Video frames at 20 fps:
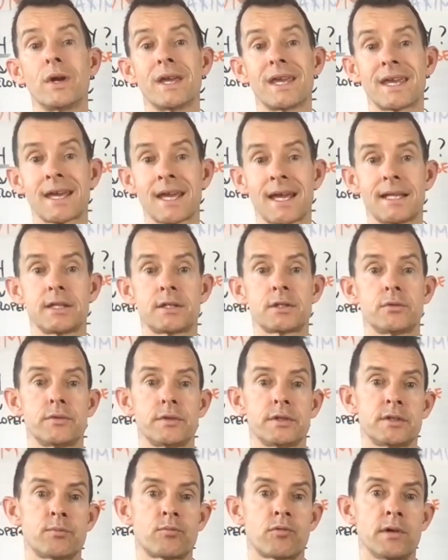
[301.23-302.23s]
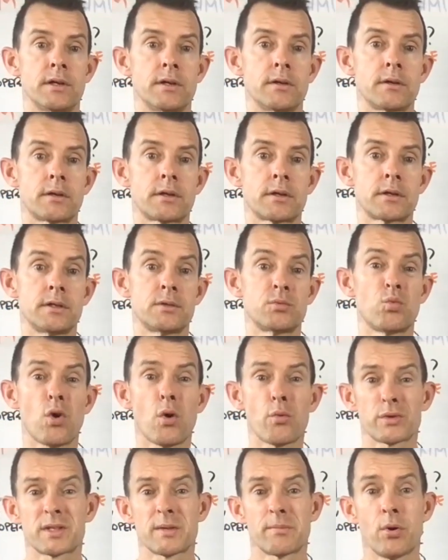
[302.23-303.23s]
cancelled the sprint, because
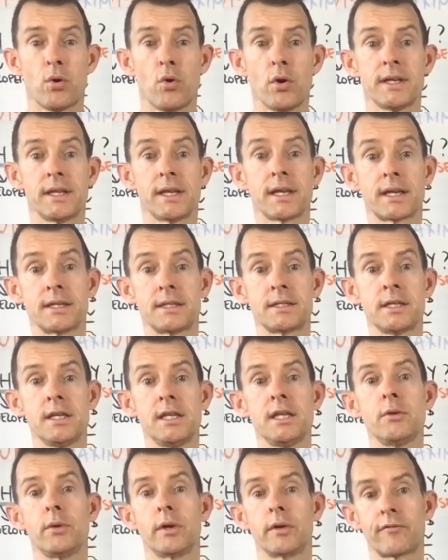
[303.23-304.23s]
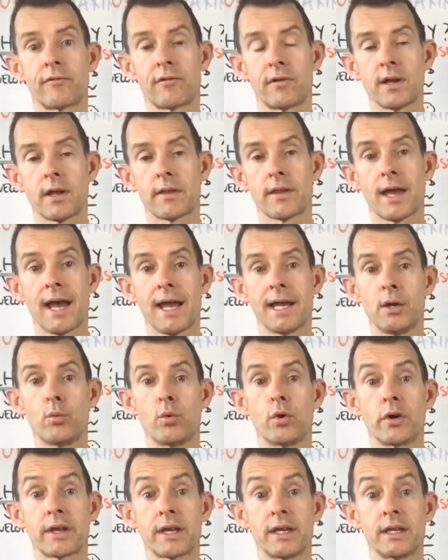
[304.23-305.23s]
what was the point in continuing for another 8
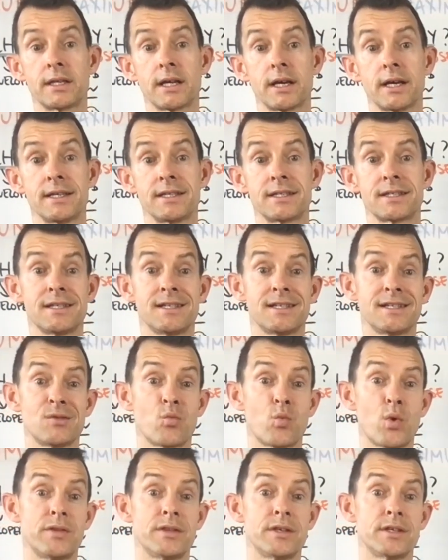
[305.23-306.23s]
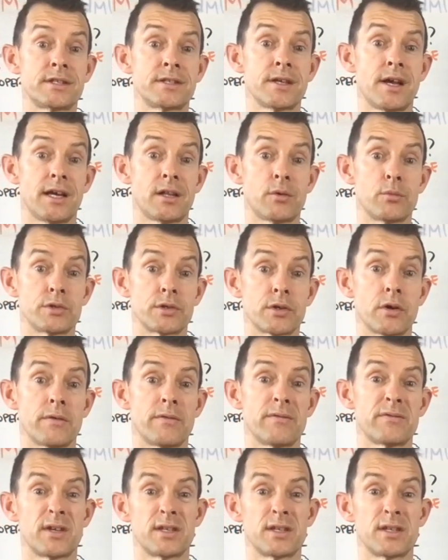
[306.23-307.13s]
working days when the sale was off?